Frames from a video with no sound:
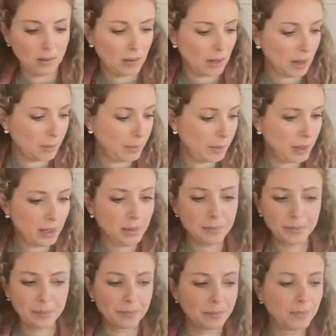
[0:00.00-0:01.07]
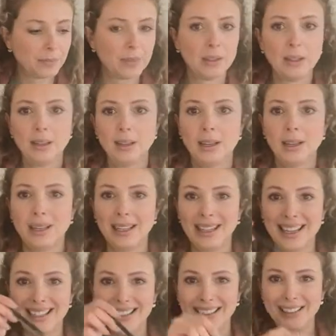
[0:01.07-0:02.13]
that bit and
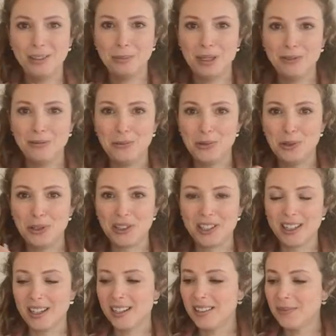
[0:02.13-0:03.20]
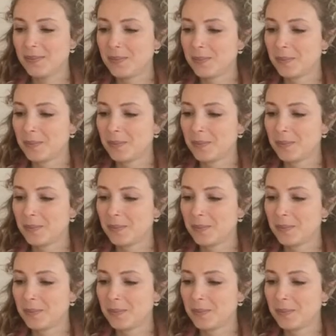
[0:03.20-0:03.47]
get a little bit of water.